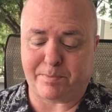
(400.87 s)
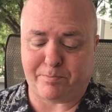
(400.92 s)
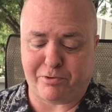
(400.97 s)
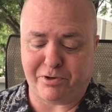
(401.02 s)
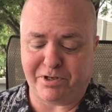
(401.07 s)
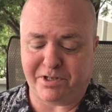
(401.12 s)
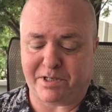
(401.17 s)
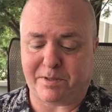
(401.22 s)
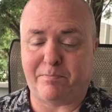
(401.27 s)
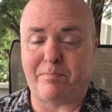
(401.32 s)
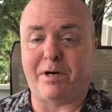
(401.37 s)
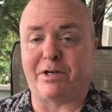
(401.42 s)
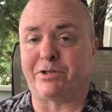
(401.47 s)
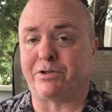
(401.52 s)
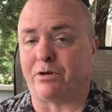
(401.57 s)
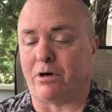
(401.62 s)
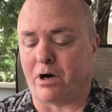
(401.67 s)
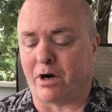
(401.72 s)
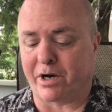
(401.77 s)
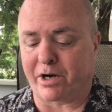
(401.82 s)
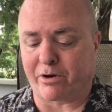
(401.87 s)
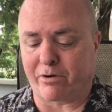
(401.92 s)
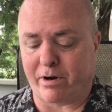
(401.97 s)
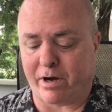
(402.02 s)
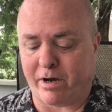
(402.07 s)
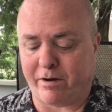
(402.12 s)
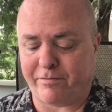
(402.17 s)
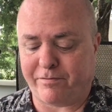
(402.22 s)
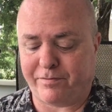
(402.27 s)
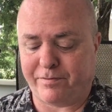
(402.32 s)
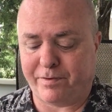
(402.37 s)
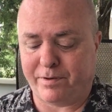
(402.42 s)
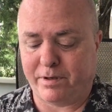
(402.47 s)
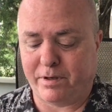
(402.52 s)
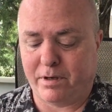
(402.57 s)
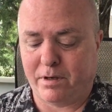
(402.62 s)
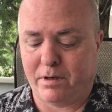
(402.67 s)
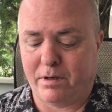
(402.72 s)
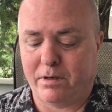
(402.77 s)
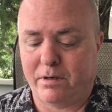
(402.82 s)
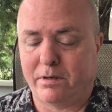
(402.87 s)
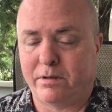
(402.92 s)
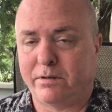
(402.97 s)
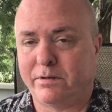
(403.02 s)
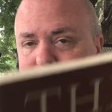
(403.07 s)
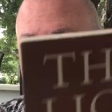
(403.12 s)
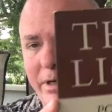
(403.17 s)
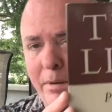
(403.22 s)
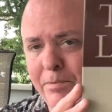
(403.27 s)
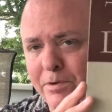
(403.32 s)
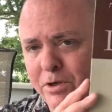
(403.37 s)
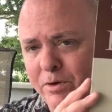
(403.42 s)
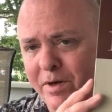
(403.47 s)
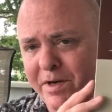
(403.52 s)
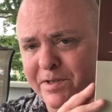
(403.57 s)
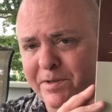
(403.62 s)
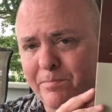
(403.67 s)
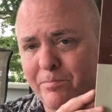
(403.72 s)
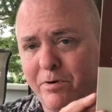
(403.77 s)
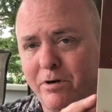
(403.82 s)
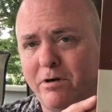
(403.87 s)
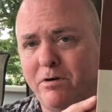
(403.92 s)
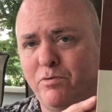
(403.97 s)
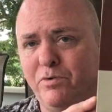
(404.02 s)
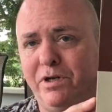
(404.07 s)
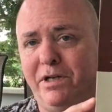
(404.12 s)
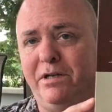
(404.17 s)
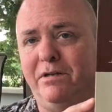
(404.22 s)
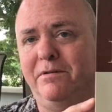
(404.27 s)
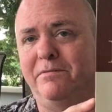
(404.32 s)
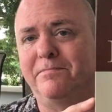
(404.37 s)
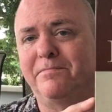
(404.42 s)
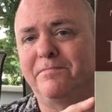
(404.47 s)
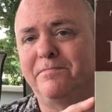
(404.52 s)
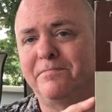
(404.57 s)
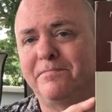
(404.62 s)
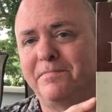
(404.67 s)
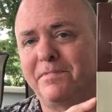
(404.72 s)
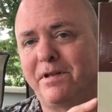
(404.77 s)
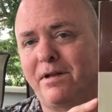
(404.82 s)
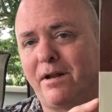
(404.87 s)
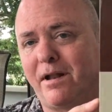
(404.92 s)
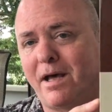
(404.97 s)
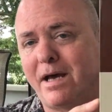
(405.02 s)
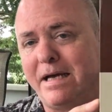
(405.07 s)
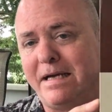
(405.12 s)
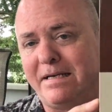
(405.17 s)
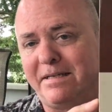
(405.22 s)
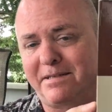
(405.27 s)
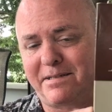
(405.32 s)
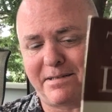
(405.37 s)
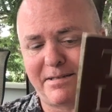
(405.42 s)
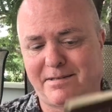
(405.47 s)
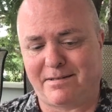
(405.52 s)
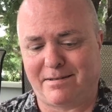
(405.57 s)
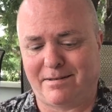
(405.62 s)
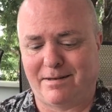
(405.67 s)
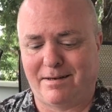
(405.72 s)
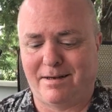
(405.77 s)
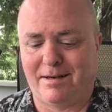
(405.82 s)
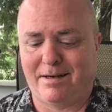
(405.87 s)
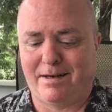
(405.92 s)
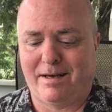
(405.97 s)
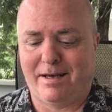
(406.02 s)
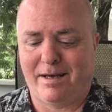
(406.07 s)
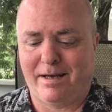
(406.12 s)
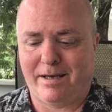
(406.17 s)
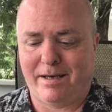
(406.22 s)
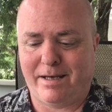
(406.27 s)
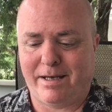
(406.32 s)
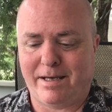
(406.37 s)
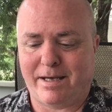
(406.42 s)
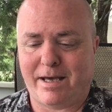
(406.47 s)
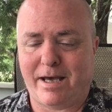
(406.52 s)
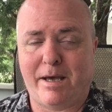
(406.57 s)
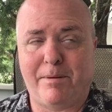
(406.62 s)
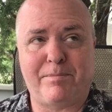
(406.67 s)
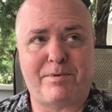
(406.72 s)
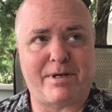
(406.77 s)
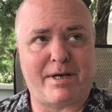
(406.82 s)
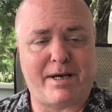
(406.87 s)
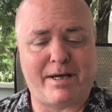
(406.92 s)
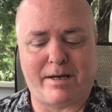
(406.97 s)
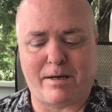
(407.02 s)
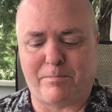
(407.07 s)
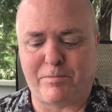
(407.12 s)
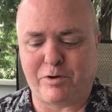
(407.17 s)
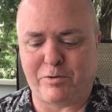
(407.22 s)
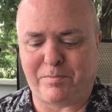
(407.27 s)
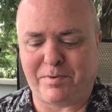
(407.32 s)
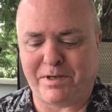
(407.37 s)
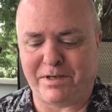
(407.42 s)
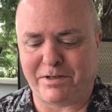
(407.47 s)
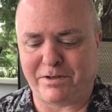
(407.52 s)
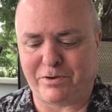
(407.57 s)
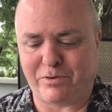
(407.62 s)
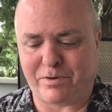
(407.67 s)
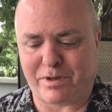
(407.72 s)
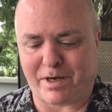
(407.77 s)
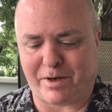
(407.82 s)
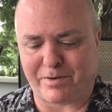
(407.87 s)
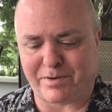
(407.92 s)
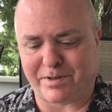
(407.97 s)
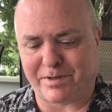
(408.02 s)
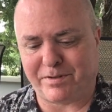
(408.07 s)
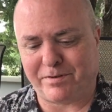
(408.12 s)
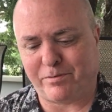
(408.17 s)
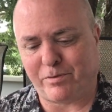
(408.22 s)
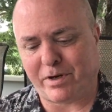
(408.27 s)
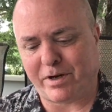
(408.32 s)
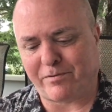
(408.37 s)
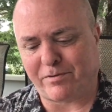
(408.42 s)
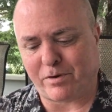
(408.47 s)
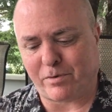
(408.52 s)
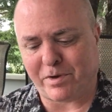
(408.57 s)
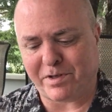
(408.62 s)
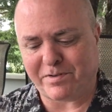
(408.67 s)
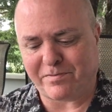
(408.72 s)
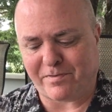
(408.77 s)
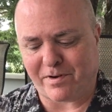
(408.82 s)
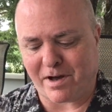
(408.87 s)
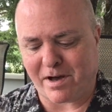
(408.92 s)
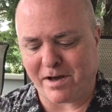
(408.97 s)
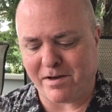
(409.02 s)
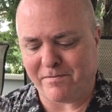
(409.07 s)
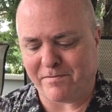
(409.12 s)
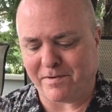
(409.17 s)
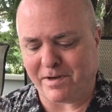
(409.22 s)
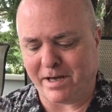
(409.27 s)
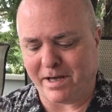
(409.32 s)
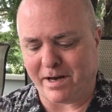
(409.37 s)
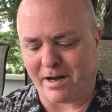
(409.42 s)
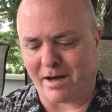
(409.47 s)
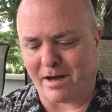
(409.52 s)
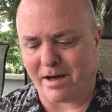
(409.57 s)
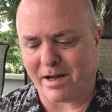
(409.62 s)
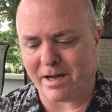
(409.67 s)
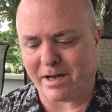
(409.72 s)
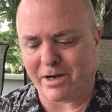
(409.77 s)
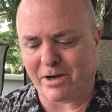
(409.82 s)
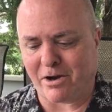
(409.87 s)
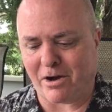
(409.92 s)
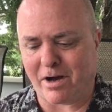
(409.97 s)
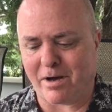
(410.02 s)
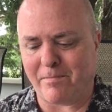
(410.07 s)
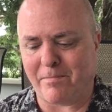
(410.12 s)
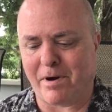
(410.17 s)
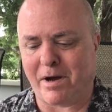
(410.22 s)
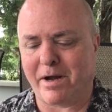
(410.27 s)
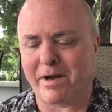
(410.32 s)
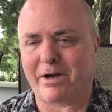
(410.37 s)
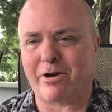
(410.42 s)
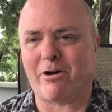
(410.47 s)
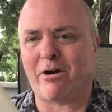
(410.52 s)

is pretty special autograph. W.S. Merwin, the Lice. He came to AWP in 2000, whatever it was, five, and I got my